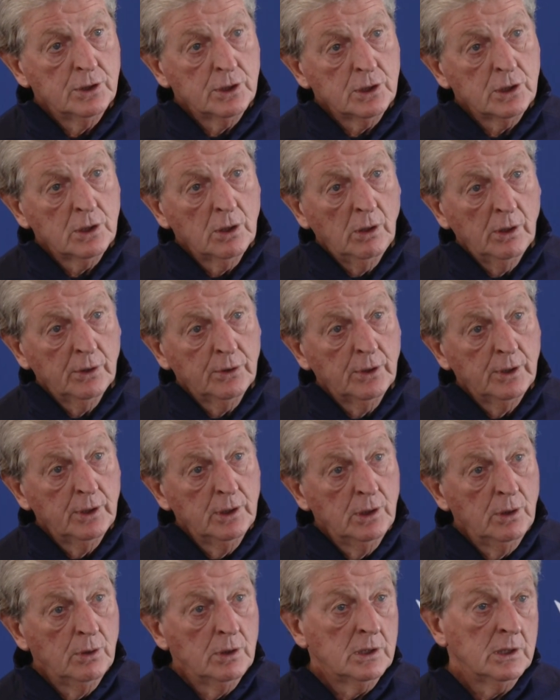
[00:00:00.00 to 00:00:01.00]
the start of the
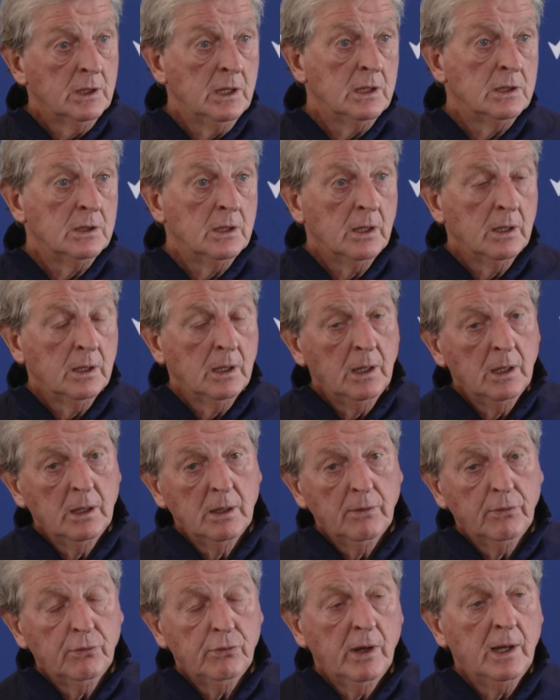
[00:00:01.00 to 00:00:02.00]
new season in the
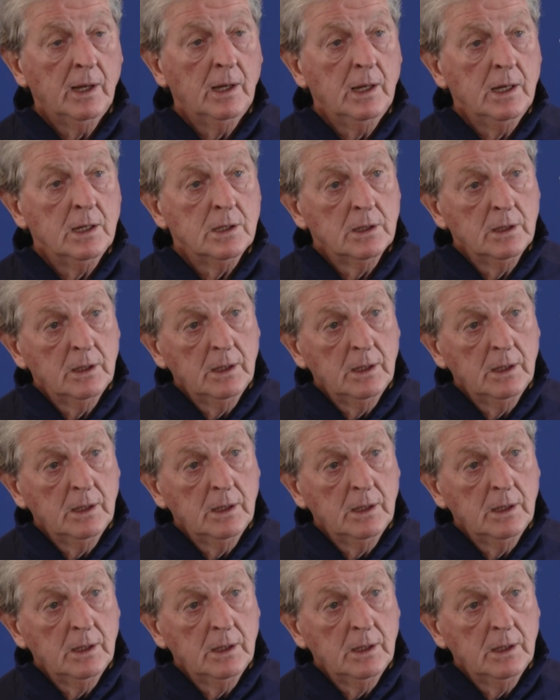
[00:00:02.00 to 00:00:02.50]
in the friendlies